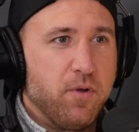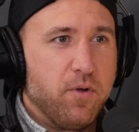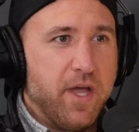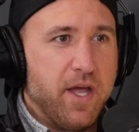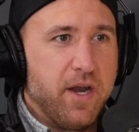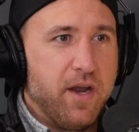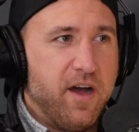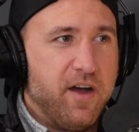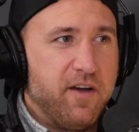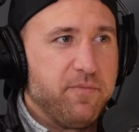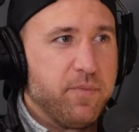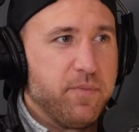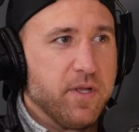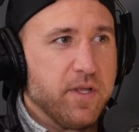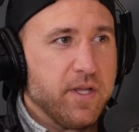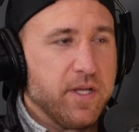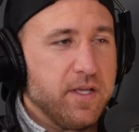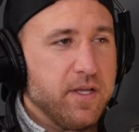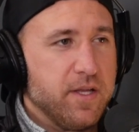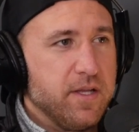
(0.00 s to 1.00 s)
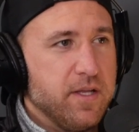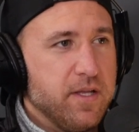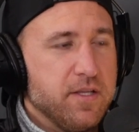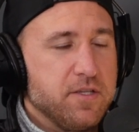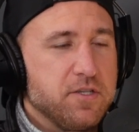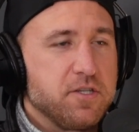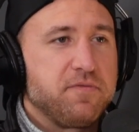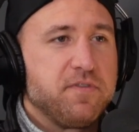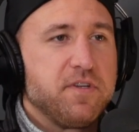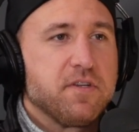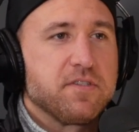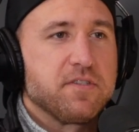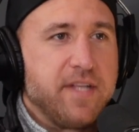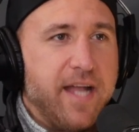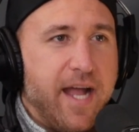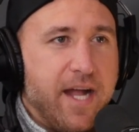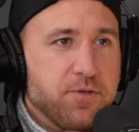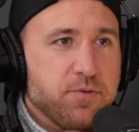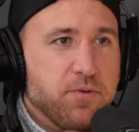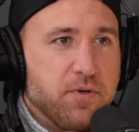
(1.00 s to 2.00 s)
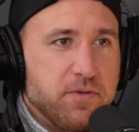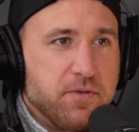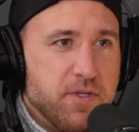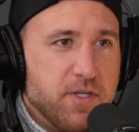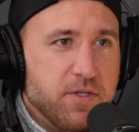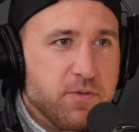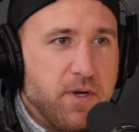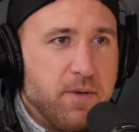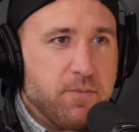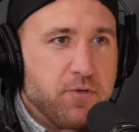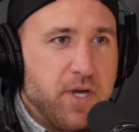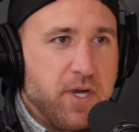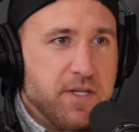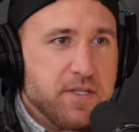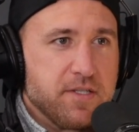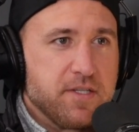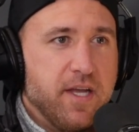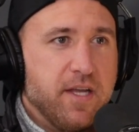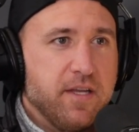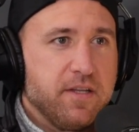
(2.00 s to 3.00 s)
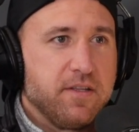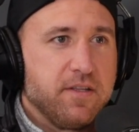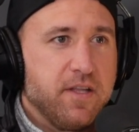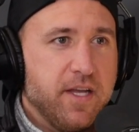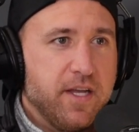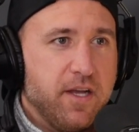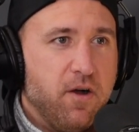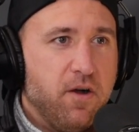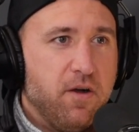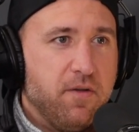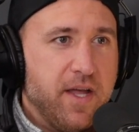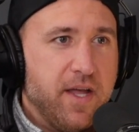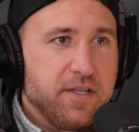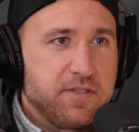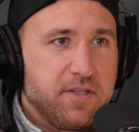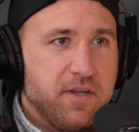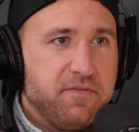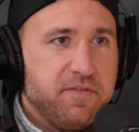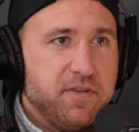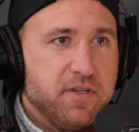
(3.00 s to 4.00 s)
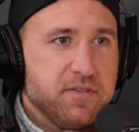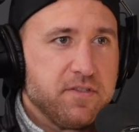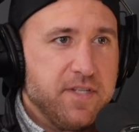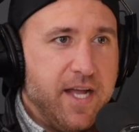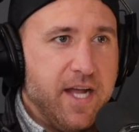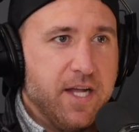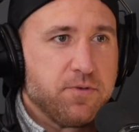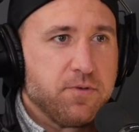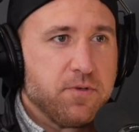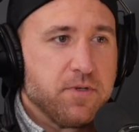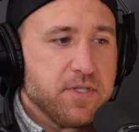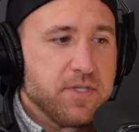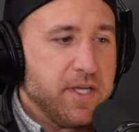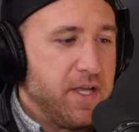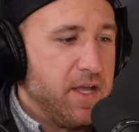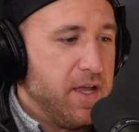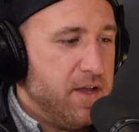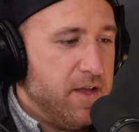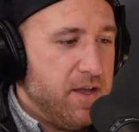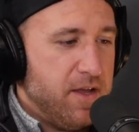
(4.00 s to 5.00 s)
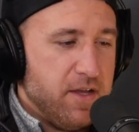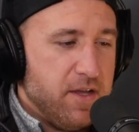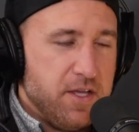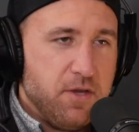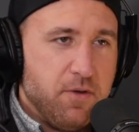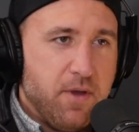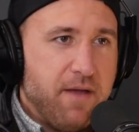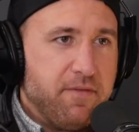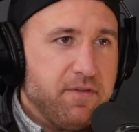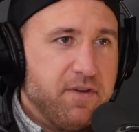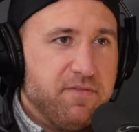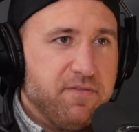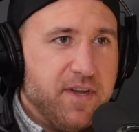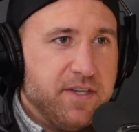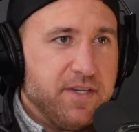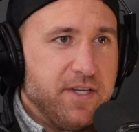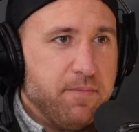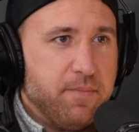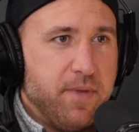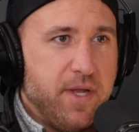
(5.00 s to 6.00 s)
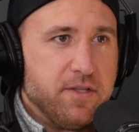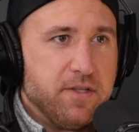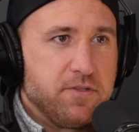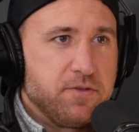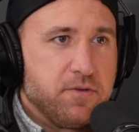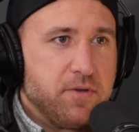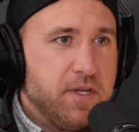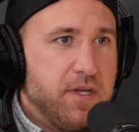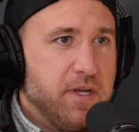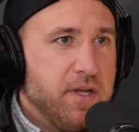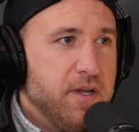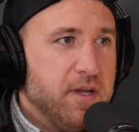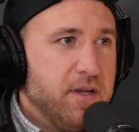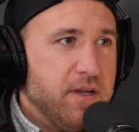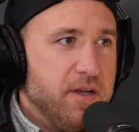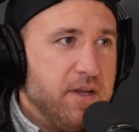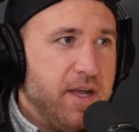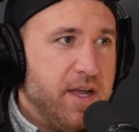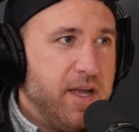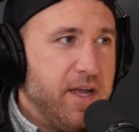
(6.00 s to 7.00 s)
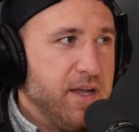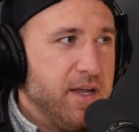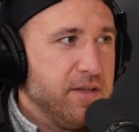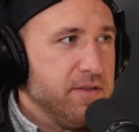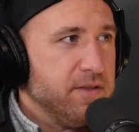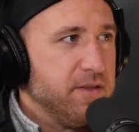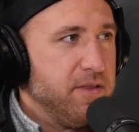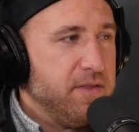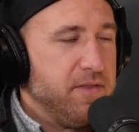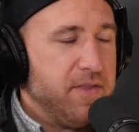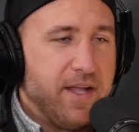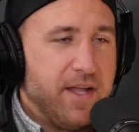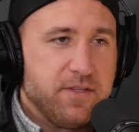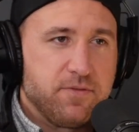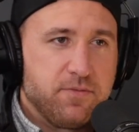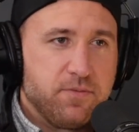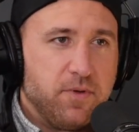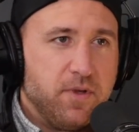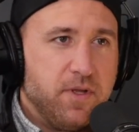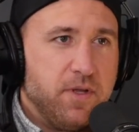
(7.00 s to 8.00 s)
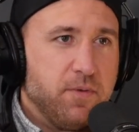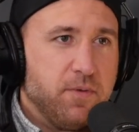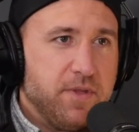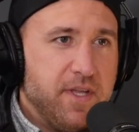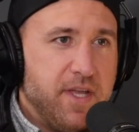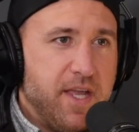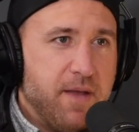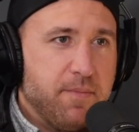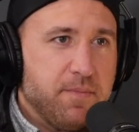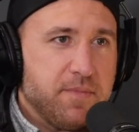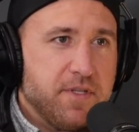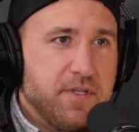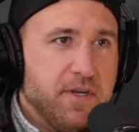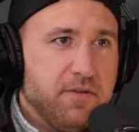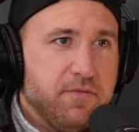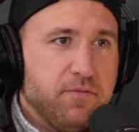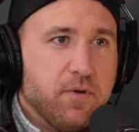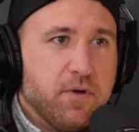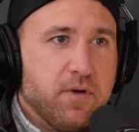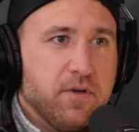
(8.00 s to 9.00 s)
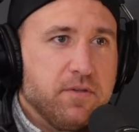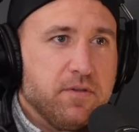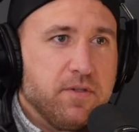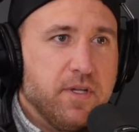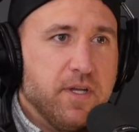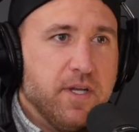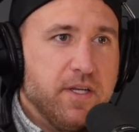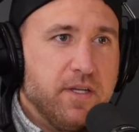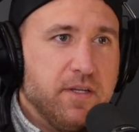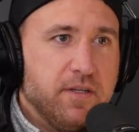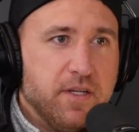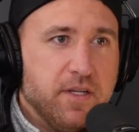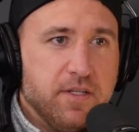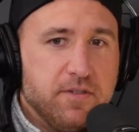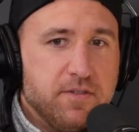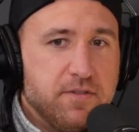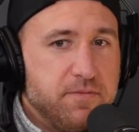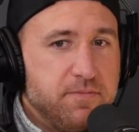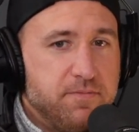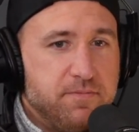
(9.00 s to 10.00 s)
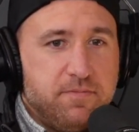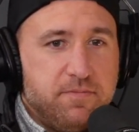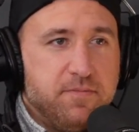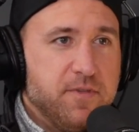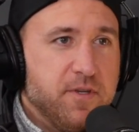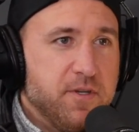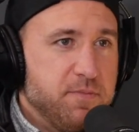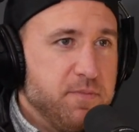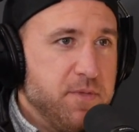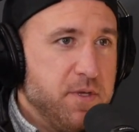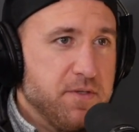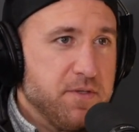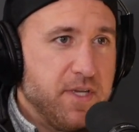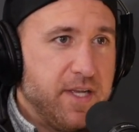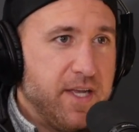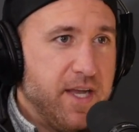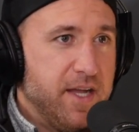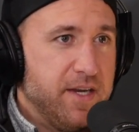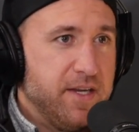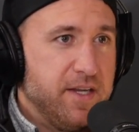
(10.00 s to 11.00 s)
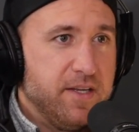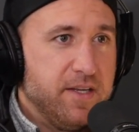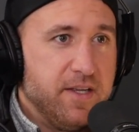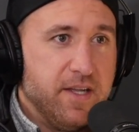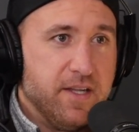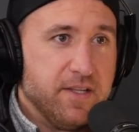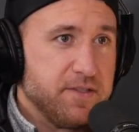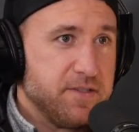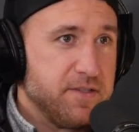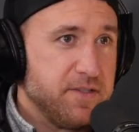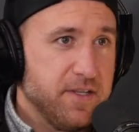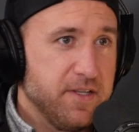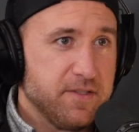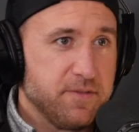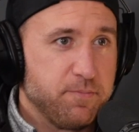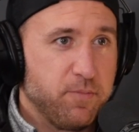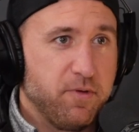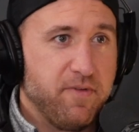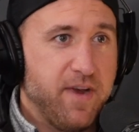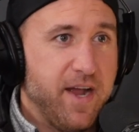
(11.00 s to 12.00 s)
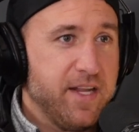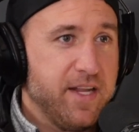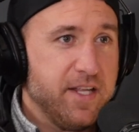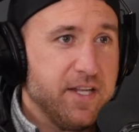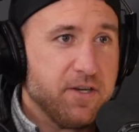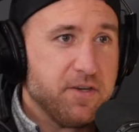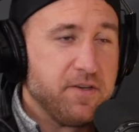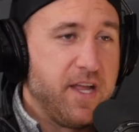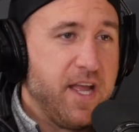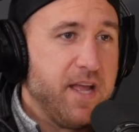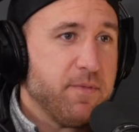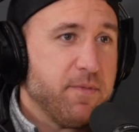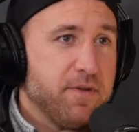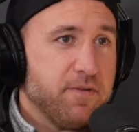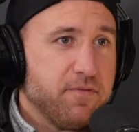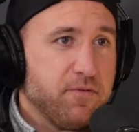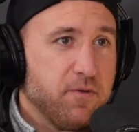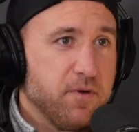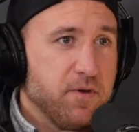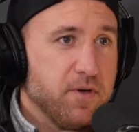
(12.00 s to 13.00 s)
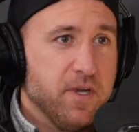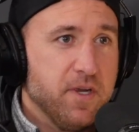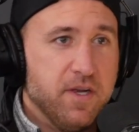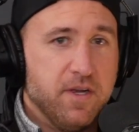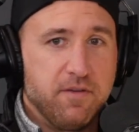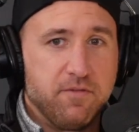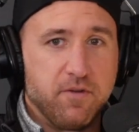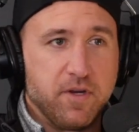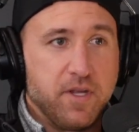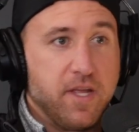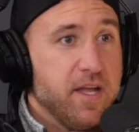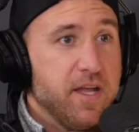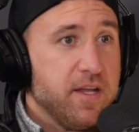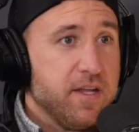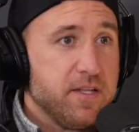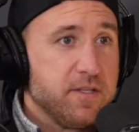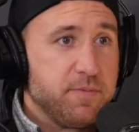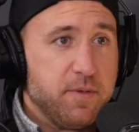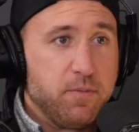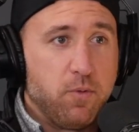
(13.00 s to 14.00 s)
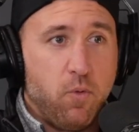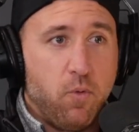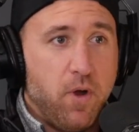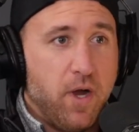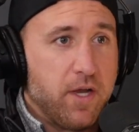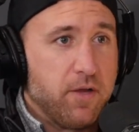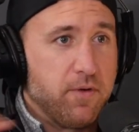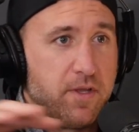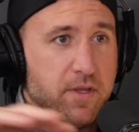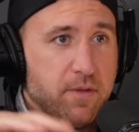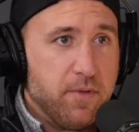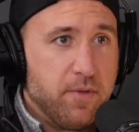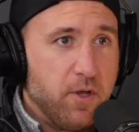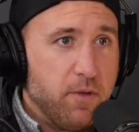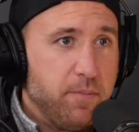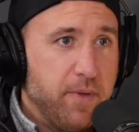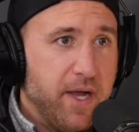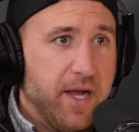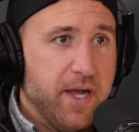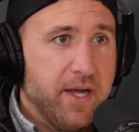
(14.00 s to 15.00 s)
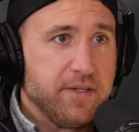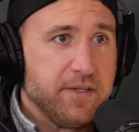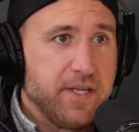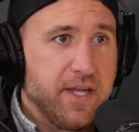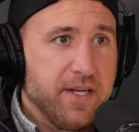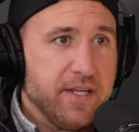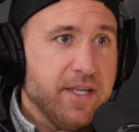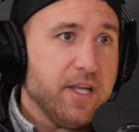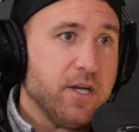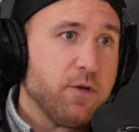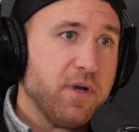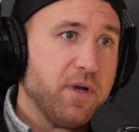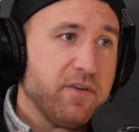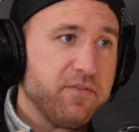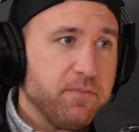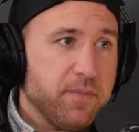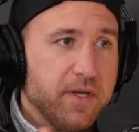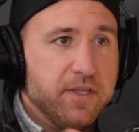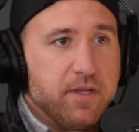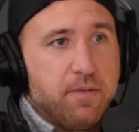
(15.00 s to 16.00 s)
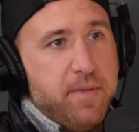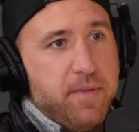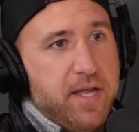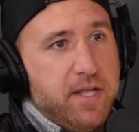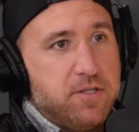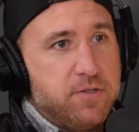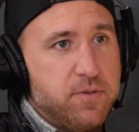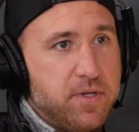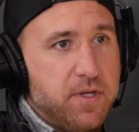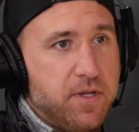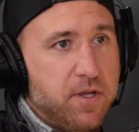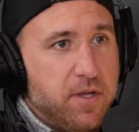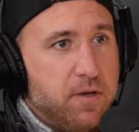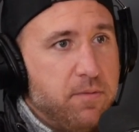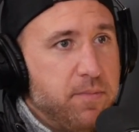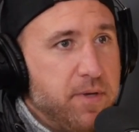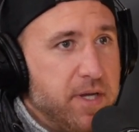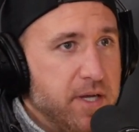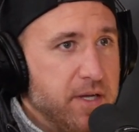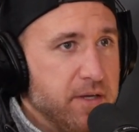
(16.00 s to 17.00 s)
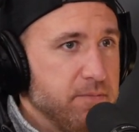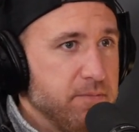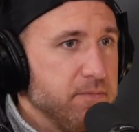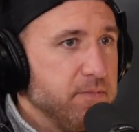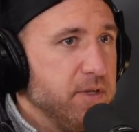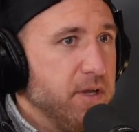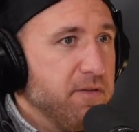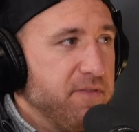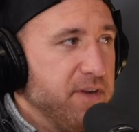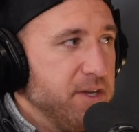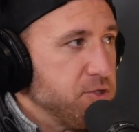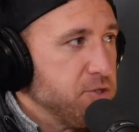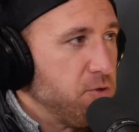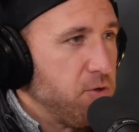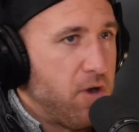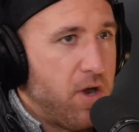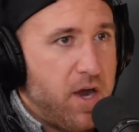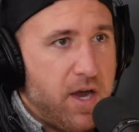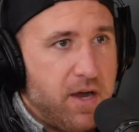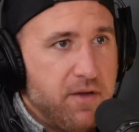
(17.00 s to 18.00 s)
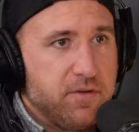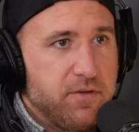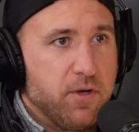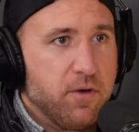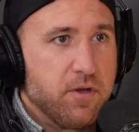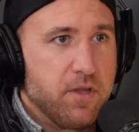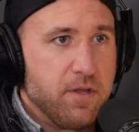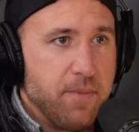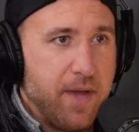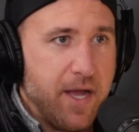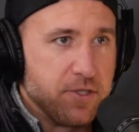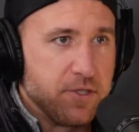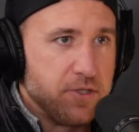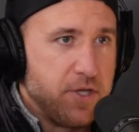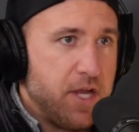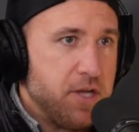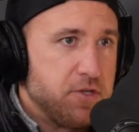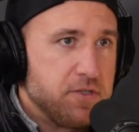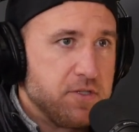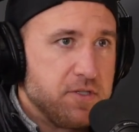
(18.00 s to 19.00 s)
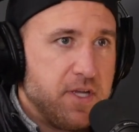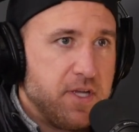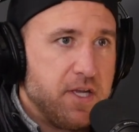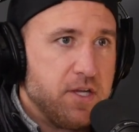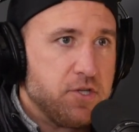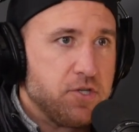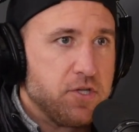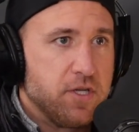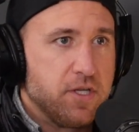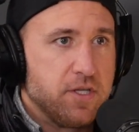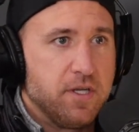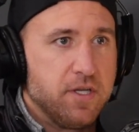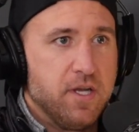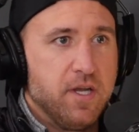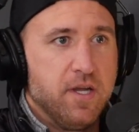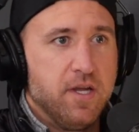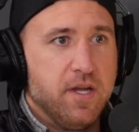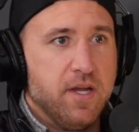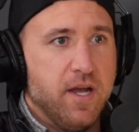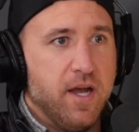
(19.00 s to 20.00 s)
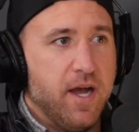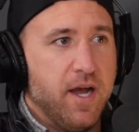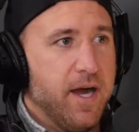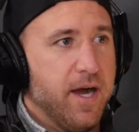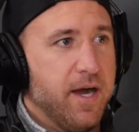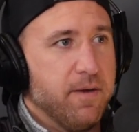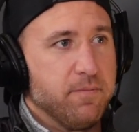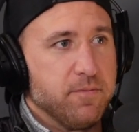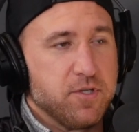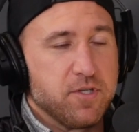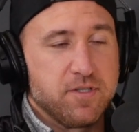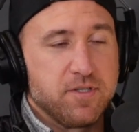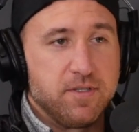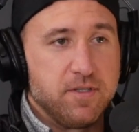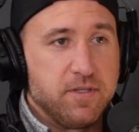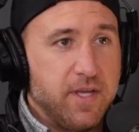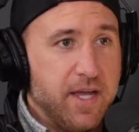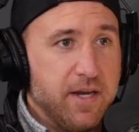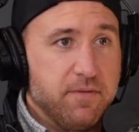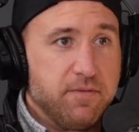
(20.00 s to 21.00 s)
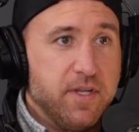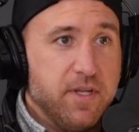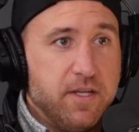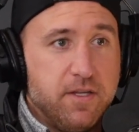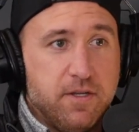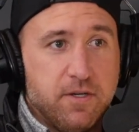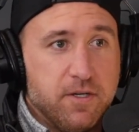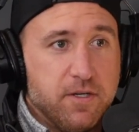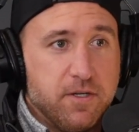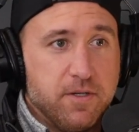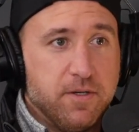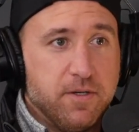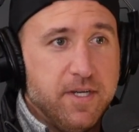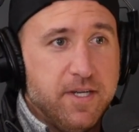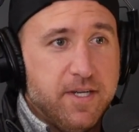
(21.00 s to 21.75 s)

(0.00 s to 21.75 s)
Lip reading: pull that off, but it just feels natural is what I'm trying to say. All that stuff feels natural. It's you have an event on Main Street and that's really what the amp's there for. There's music on it. It's providing entertainment for kids, people walking around the mill pond, kind of get away from the Main Street a little bit, venture off, go to the Imagination Station, just kind of get your